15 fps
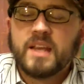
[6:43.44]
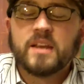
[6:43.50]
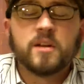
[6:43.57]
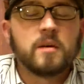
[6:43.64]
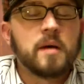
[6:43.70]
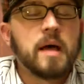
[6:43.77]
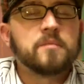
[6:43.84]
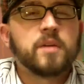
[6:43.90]

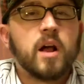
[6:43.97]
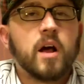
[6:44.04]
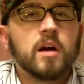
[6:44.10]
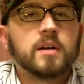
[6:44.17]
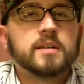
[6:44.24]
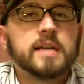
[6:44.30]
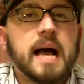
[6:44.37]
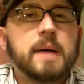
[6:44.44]
I'm having a
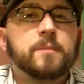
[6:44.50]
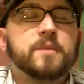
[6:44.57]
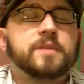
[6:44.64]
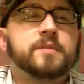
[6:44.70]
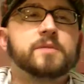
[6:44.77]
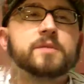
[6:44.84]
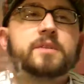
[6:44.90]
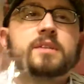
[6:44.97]
hard time with
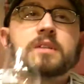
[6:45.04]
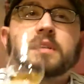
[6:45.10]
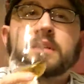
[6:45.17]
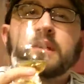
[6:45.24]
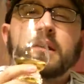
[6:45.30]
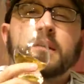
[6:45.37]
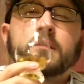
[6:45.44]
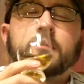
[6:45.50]
this one just a
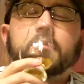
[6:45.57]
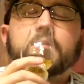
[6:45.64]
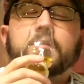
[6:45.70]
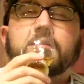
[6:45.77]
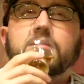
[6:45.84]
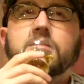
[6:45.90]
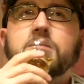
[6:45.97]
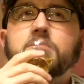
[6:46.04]

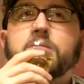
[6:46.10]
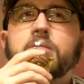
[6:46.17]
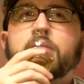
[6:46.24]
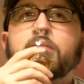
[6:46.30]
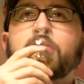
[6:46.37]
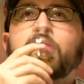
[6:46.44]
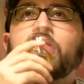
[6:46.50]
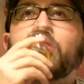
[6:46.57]
little bit.